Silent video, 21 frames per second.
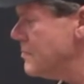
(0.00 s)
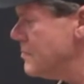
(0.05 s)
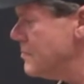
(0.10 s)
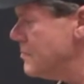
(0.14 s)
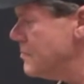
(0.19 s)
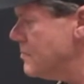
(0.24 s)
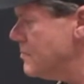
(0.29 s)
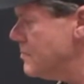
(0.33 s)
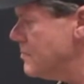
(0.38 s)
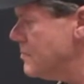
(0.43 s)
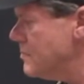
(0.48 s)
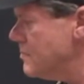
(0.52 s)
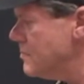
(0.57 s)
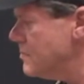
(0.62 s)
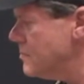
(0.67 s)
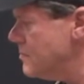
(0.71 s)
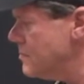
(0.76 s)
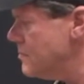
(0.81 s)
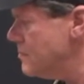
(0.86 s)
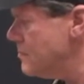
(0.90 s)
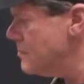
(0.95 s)

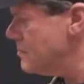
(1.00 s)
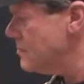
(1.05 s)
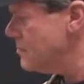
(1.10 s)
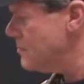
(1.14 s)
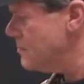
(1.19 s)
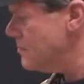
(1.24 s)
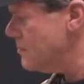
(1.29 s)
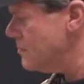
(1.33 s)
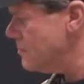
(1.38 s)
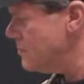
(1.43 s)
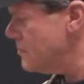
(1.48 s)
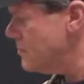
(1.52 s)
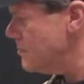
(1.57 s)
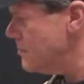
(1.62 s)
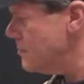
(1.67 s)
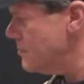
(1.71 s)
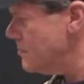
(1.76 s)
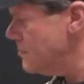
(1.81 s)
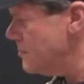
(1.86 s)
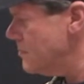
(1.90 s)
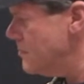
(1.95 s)

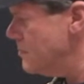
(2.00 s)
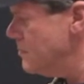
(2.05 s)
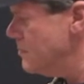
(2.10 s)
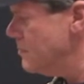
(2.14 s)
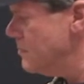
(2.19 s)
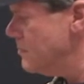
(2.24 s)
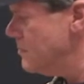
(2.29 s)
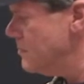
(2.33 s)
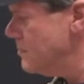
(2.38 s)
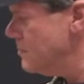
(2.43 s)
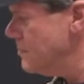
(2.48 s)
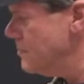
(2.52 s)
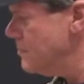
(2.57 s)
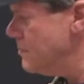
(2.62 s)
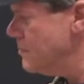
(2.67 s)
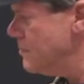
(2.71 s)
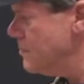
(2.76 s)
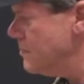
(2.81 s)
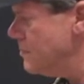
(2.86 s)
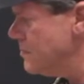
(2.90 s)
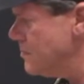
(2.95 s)

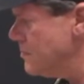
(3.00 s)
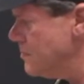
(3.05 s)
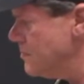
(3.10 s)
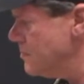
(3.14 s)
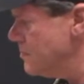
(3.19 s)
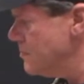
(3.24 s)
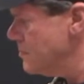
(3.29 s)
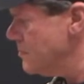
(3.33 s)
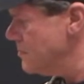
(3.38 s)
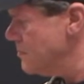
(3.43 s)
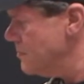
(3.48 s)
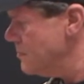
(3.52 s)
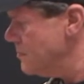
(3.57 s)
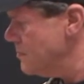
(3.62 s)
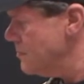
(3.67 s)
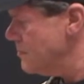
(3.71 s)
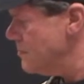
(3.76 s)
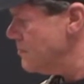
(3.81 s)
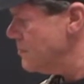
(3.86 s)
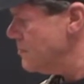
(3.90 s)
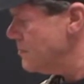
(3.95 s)

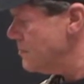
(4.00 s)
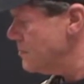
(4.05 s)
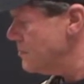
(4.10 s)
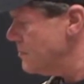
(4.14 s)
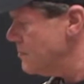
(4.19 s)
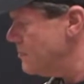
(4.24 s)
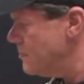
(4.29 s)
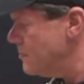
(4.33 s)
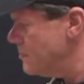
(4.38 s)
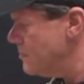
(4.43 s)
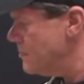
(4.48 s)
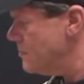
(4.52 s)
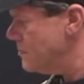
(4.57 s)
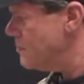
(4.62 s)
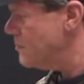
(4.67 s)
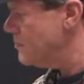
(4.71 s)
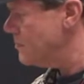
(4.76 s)
The person shown says nothing.